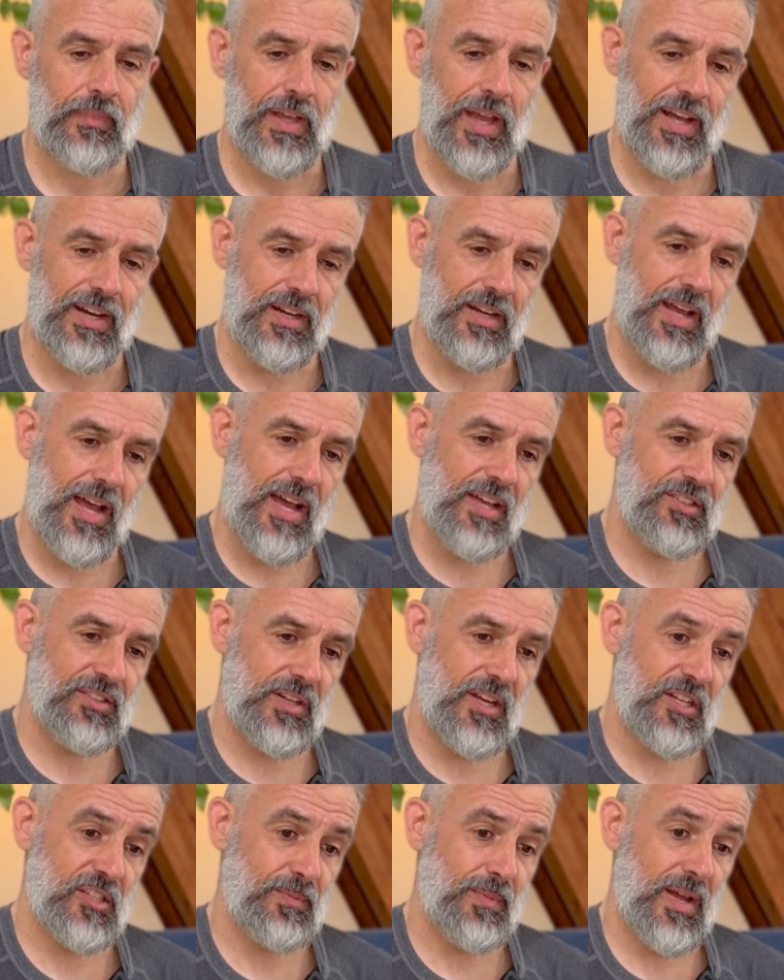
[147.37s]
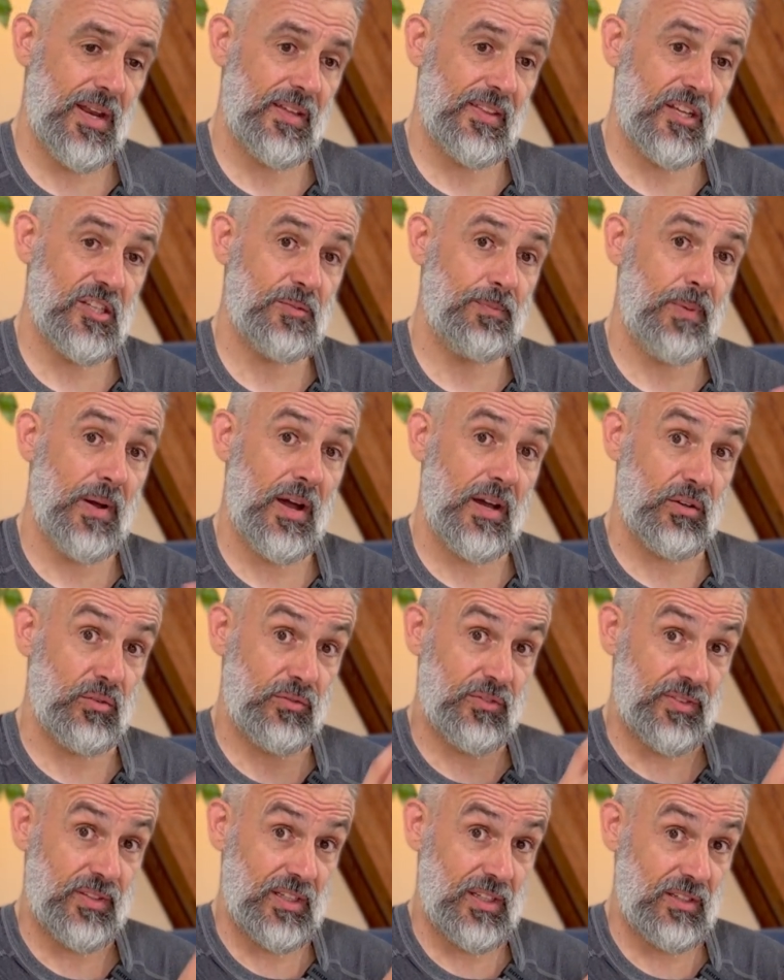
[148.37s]
And as an asthmatic, that's part
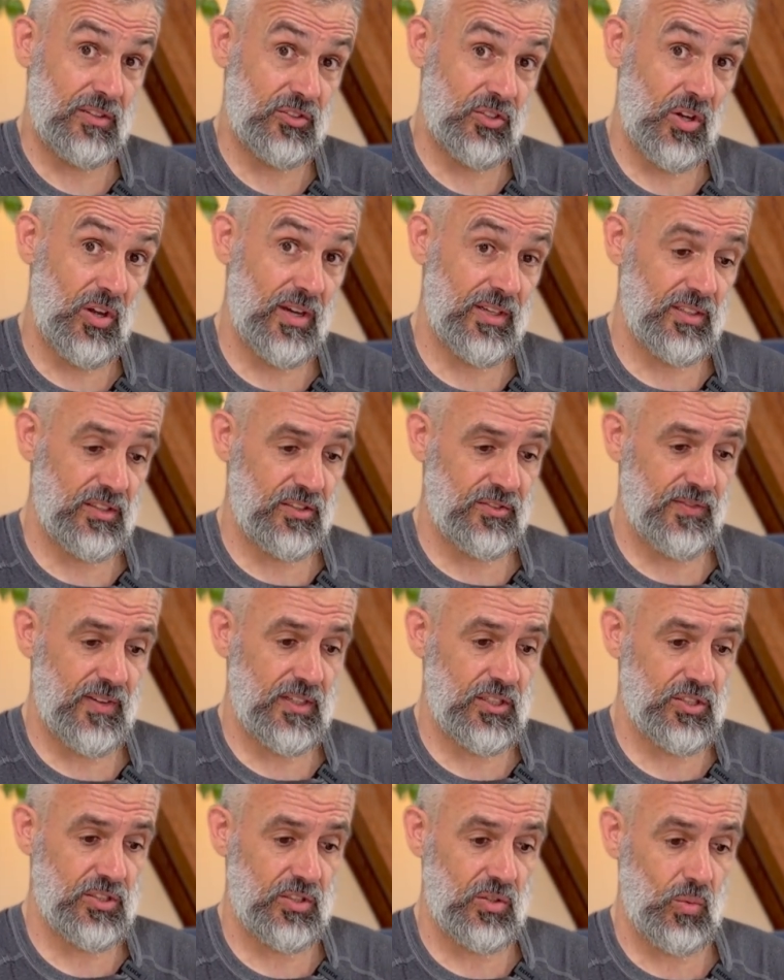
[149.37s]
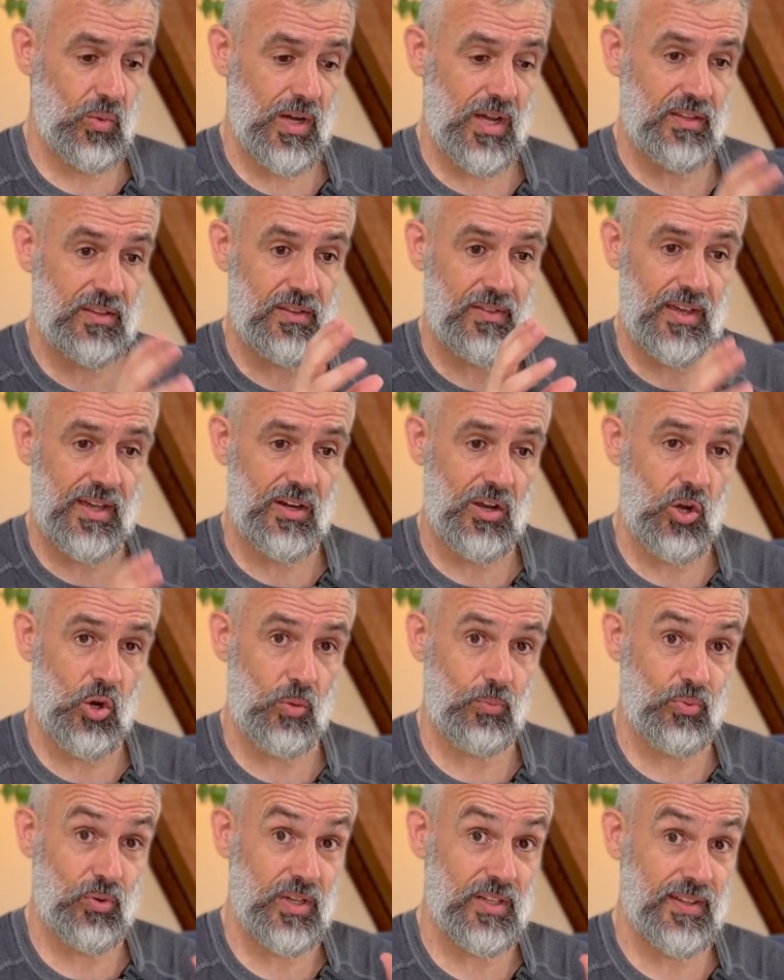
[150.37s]
of the entire dysfunction, the way that that
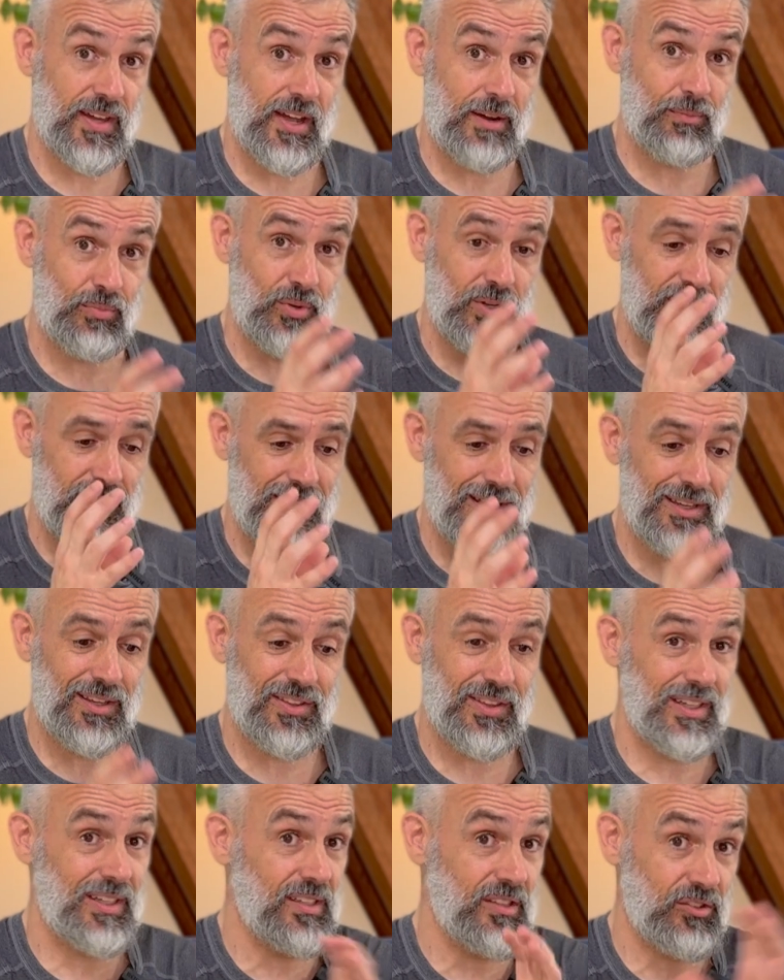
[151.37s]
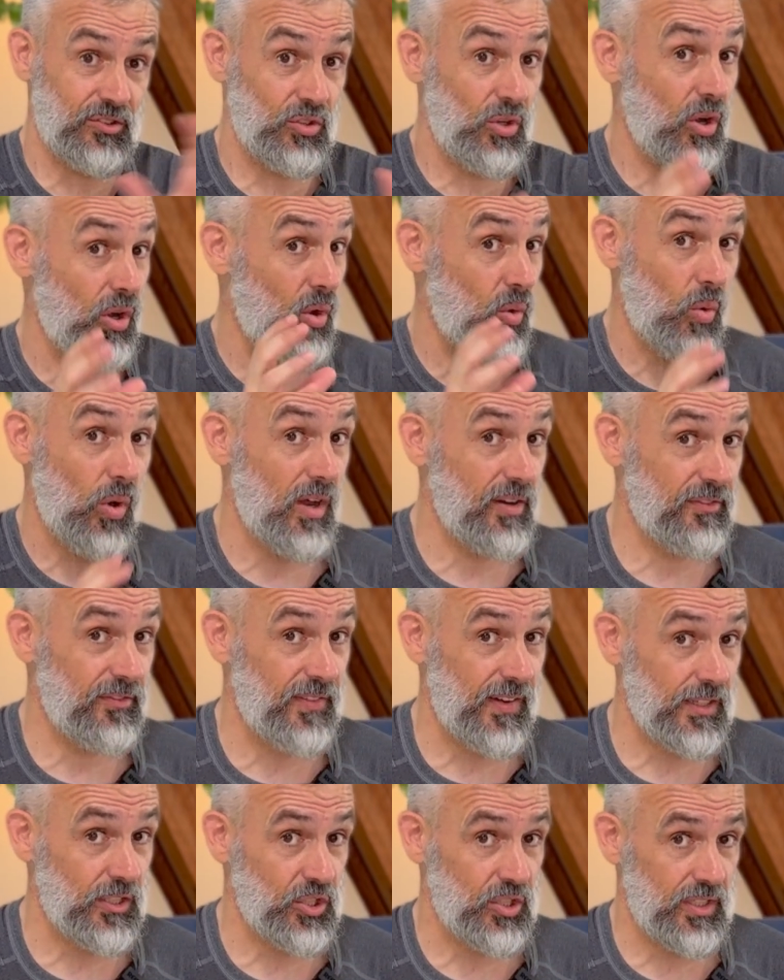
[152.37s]
whole breathe out, breathe in thing is not quite
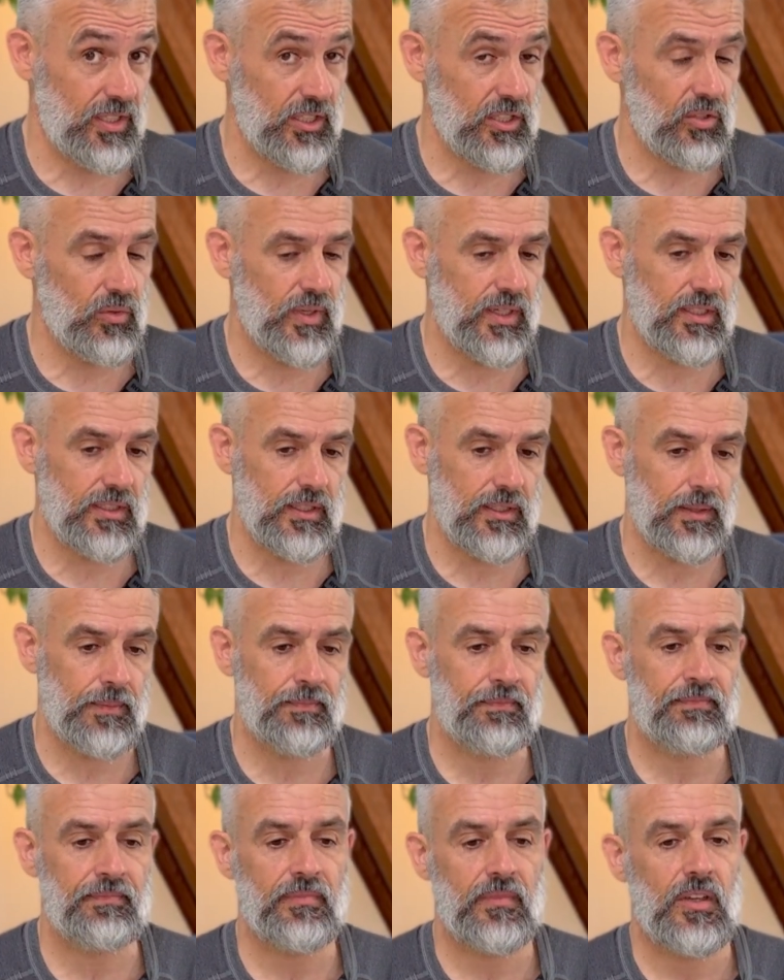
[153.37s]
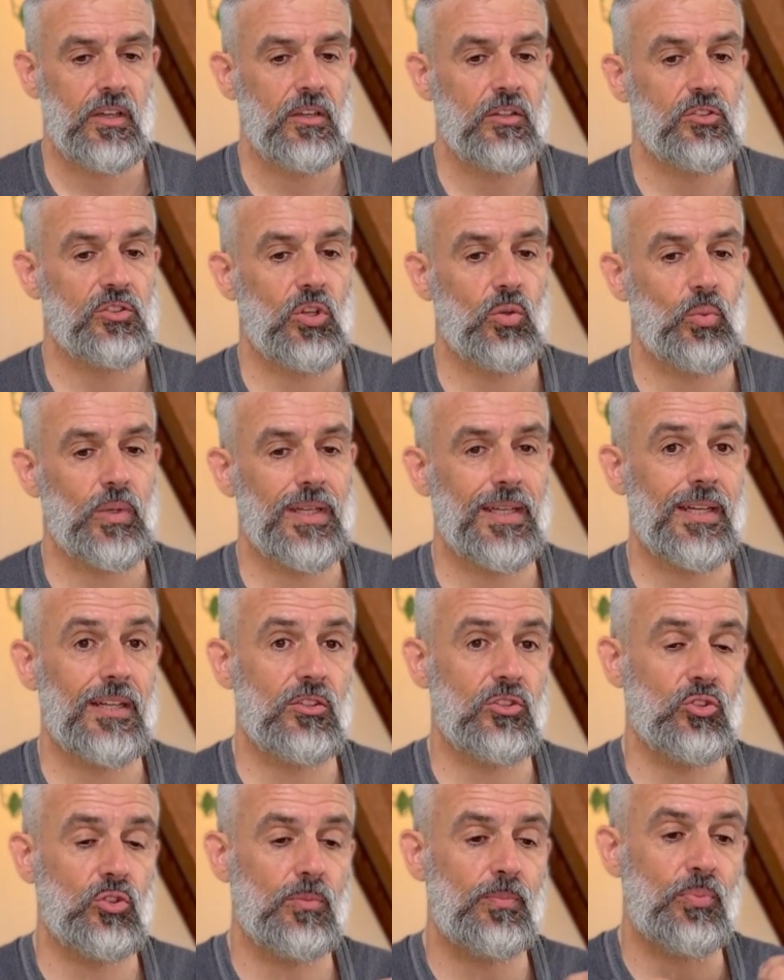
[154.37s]
functioning correctly. So we
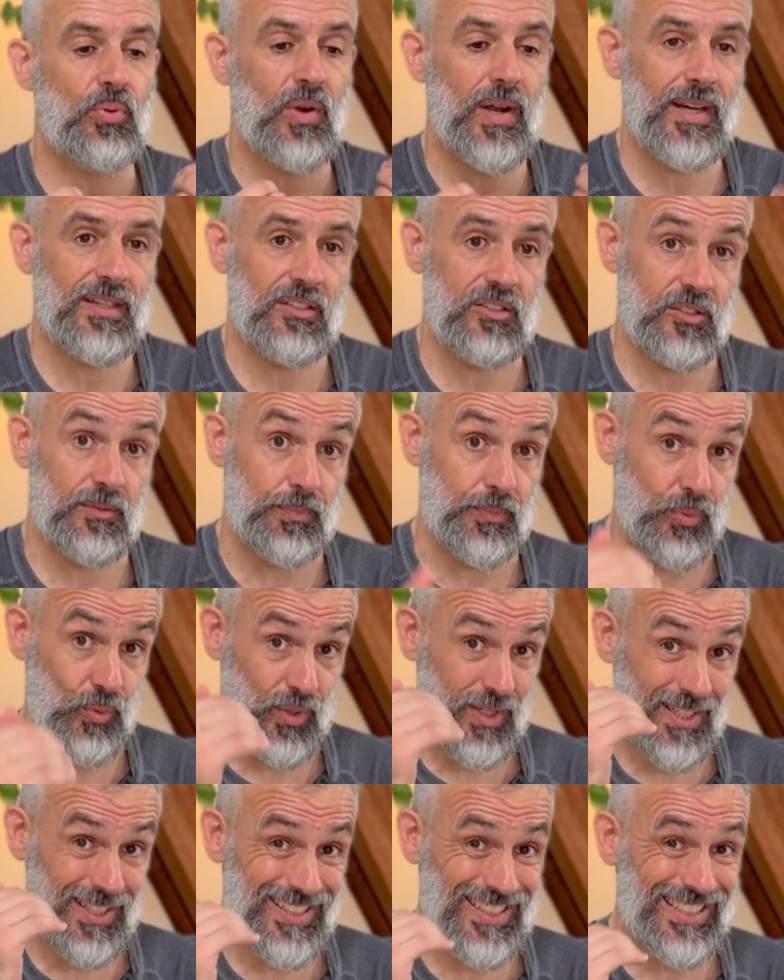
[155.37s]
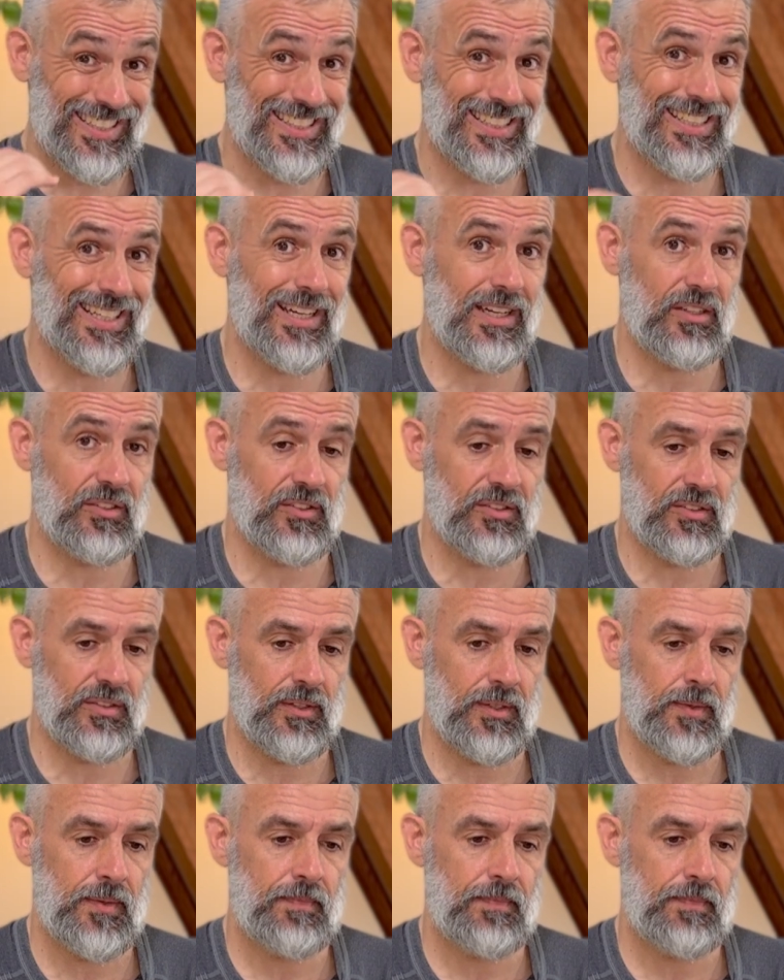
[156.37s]
get to practice breathing less